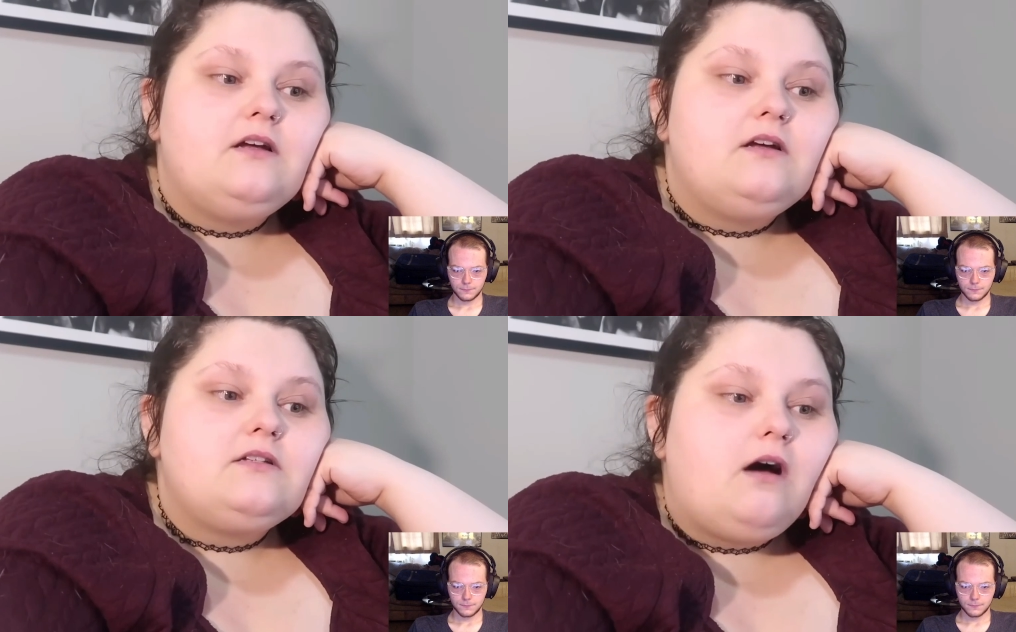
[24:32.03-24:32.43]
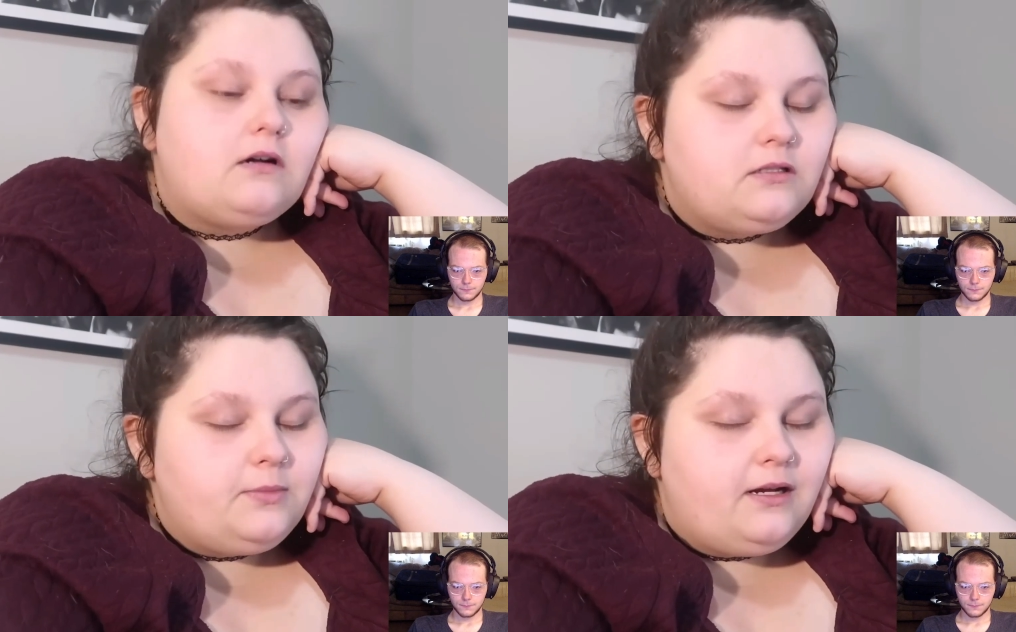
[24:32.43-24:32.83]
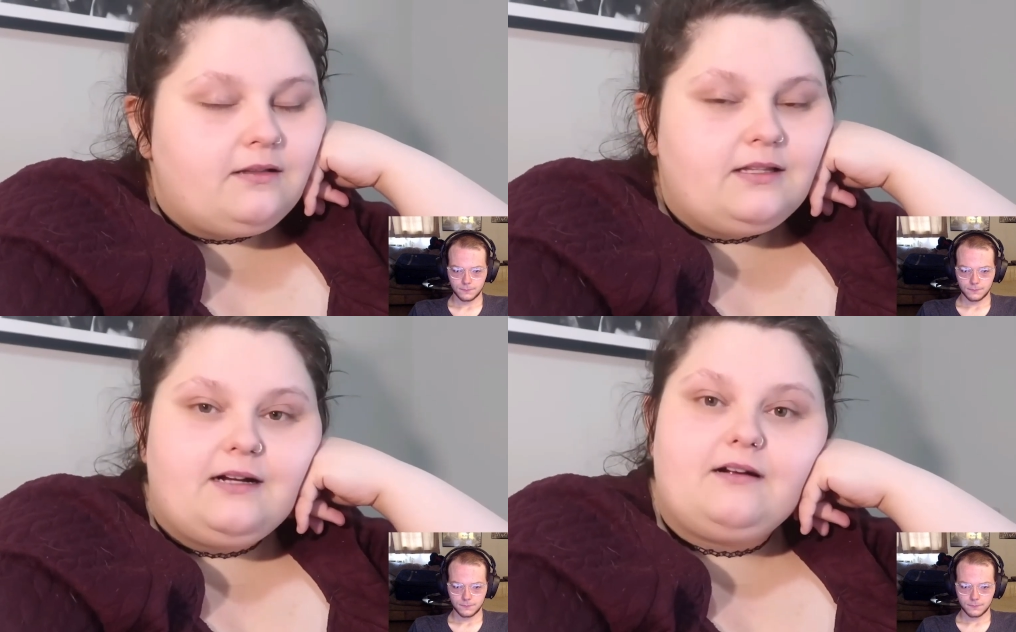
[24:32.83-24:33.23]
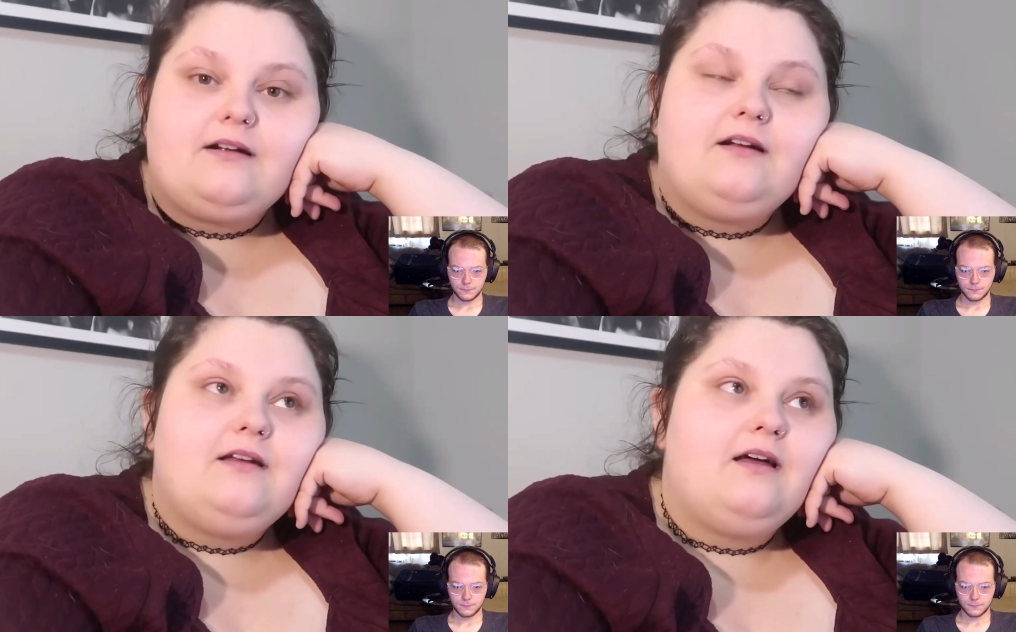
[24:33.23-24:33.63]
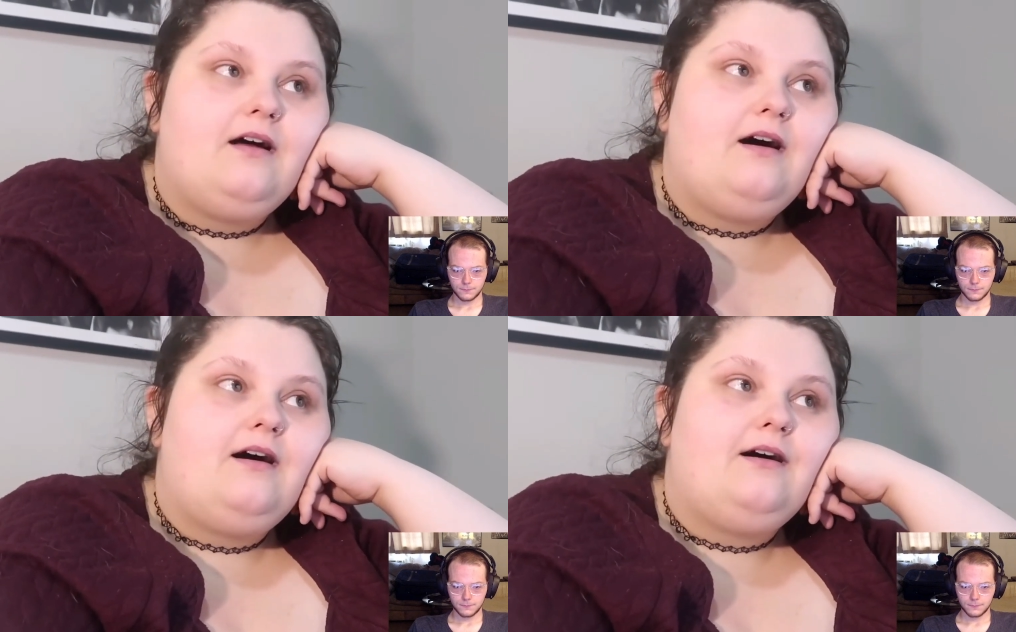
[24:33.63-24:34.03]
Speaker 1: talk to me on there,
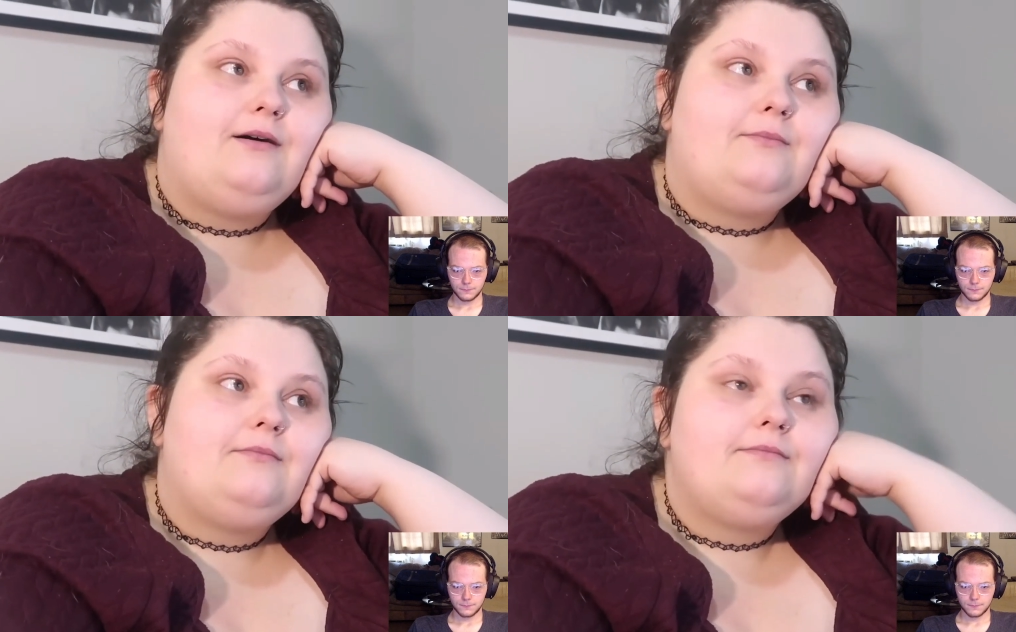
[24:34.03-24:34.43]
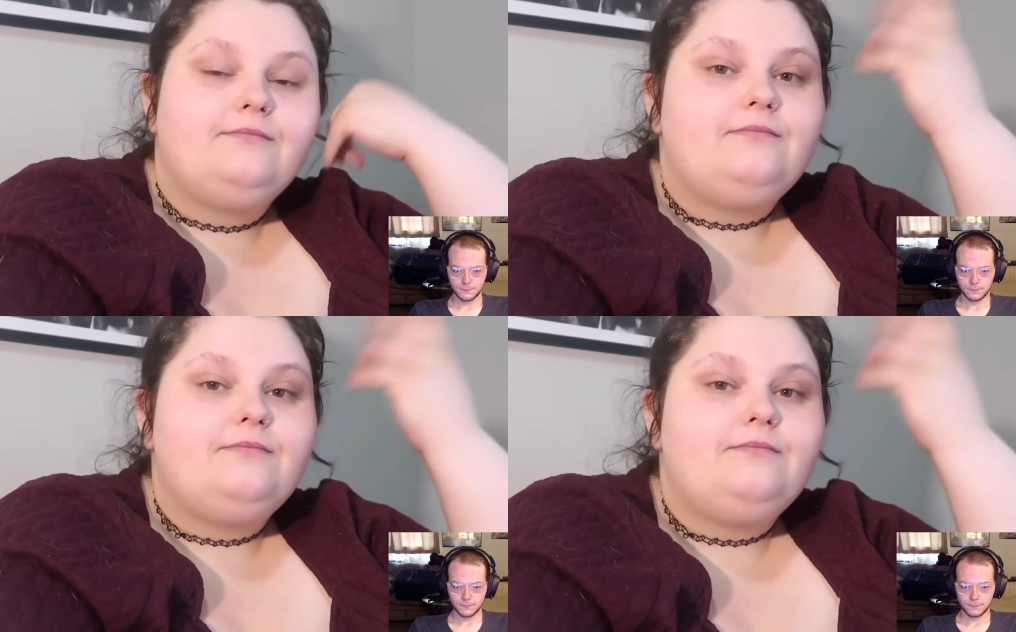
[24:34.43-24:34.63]
um,